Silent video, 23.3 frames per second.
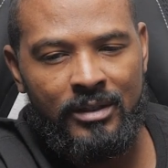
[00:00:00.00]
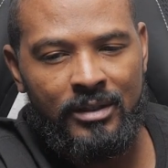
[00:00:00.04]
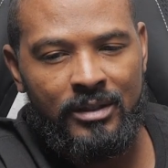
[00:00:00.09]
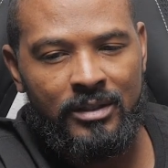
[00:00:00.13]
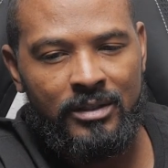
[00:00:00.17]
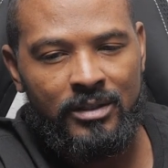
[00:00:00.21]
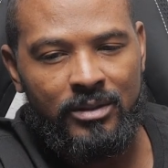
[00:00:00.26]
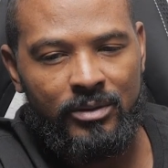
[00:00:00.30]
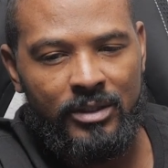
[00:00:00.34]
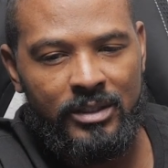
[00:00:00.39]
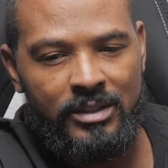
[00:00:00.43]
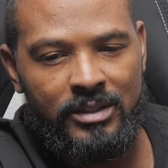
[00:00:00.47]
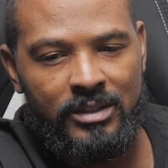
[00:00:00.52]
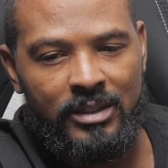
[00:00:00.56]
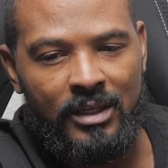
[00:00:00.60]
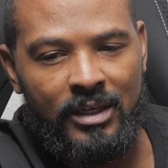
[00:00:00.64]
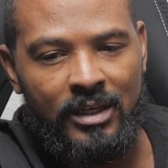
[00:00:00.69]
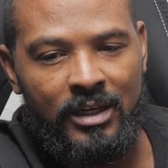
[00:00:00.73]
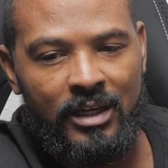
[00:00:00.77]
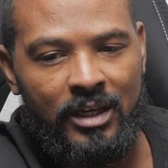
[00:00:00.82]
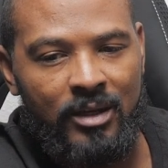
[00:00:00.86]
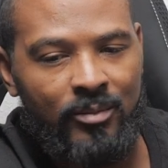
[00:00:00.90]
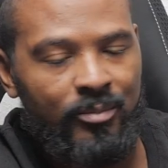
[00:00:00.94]
So this is
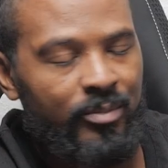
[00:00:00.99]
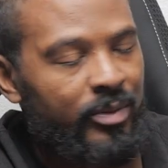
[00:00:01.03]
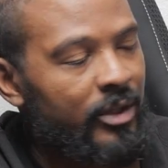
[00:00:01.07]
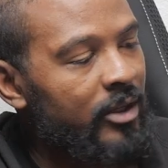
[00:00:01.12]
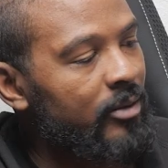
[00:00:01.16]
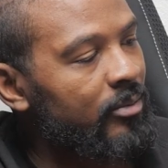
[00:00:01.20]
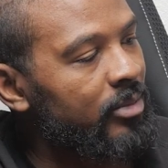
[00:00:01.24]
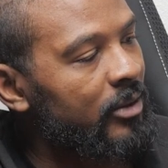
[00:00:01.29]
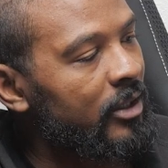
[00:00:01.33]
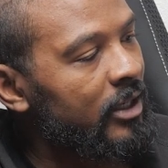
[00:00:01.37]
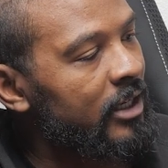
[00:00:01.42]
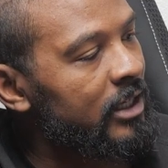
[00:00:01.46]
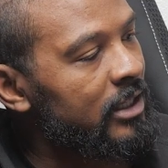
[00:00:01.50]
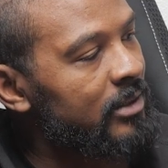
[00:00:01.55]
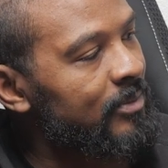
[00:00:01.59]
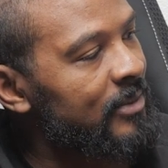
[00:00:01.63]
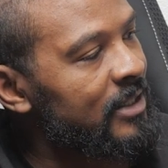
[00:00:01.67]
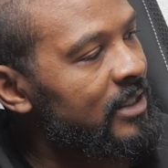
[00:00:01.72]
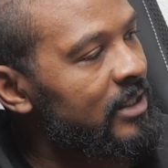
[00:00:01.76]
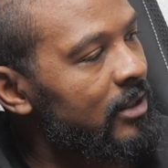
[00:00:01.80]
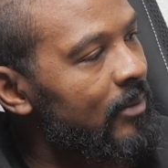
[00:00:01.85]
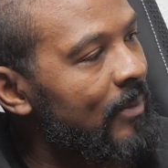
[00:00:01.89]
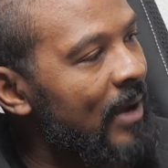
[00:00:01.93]
an incomplete book. It's
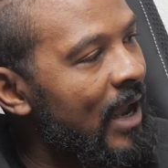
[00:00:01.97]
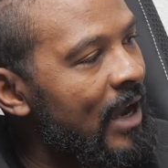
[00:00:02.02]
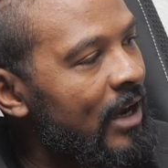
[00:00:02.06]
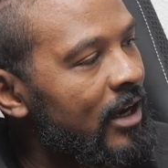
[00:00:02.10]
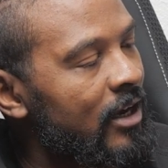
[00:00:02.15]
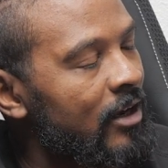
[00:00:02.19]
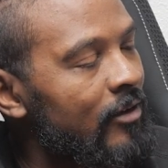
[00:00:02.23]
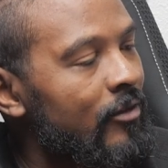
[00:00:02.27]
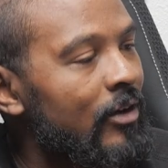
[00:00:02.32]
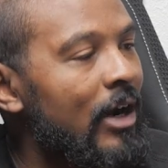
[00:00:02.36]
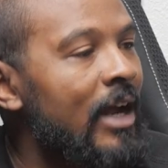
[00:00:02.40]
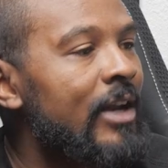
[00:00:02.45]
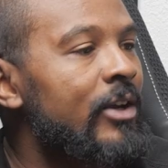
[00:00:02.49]
missing the back cover.